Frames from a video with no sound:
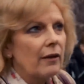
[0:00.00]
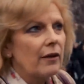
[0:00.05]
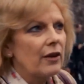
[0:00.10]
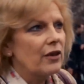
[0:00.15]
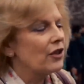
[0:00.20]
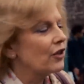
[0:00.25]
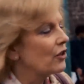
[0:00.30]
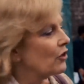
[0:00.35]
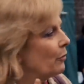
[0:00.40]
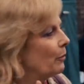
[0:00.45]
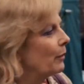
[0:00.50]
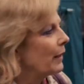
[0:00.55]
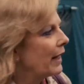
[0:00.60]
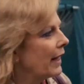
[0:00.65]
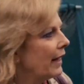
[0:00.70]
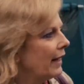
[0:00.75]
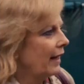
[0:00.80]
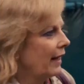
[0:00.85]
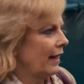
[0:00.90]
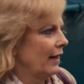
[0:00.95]
this is the
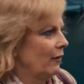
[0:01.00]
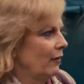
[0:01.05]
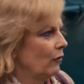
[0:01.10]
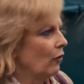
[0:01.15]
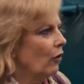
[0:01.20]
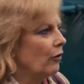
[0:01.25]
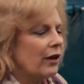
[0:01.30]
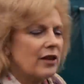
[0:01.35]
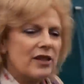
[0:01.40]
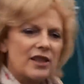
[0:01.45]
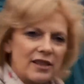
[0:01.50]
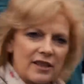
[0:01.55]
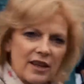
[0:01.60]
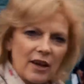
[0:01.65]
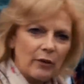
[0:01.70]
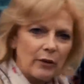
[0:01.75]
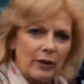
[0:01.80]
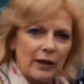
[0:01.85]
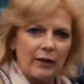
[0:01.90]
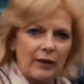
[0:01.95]
beginning, not
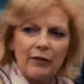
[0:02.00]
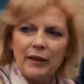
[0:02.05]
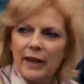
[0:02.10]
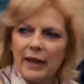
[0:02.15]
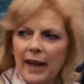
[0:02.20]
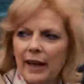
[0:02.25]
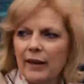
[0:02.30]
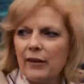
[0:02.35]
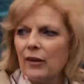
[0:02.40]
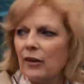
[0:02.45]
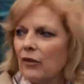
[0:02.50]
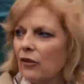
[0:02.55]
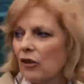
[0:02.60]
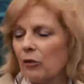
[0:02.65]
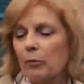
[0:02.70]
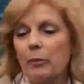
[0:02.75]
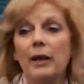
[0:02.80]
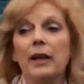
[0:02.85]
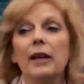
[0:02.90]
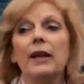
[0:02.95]
necessarily of the end, it's
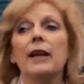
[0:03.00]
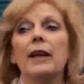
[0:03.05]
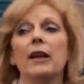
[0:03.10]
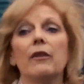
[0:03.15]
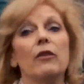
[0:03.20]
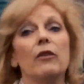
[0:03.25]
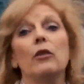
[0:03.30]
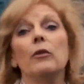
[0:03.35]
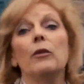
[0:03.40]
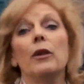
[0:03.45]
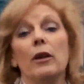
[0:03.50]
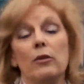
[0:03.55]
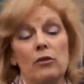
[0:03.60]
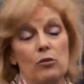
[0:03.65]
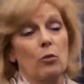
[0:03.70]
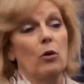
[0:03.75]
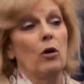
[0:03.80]
the beginning of who knows